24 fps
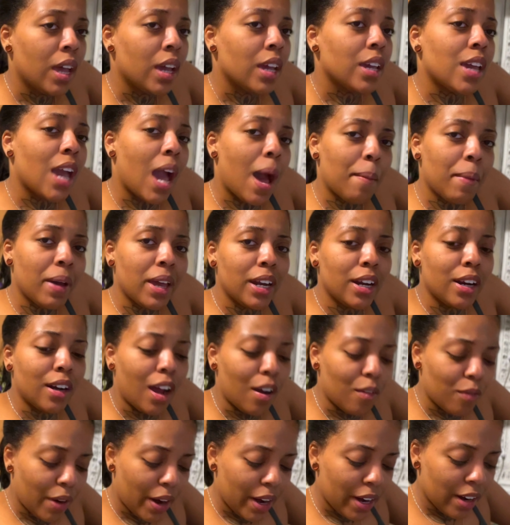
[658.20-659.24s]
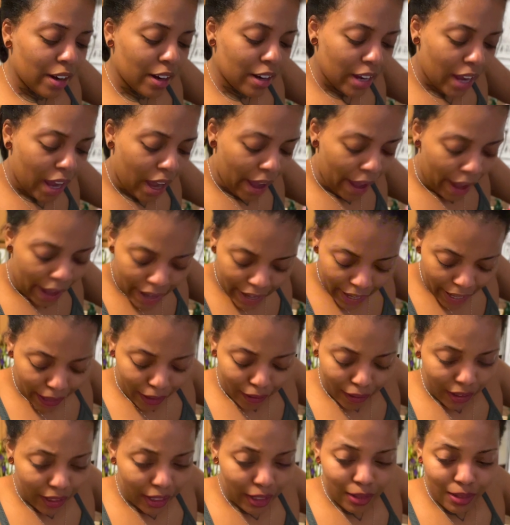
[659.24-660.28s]
Yeah, I'm gonna end it off right here, y'all. I ain't got
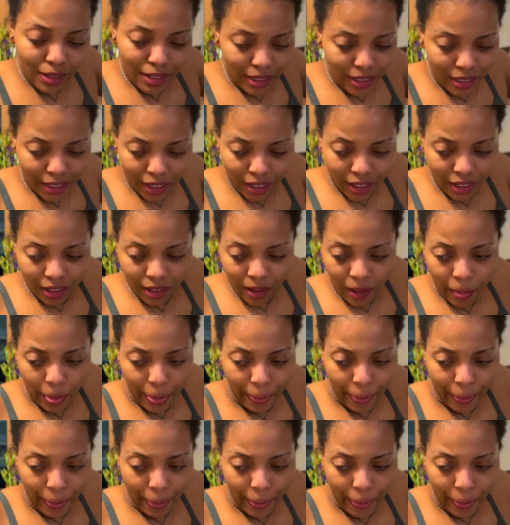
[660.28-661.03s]
nothing else to say.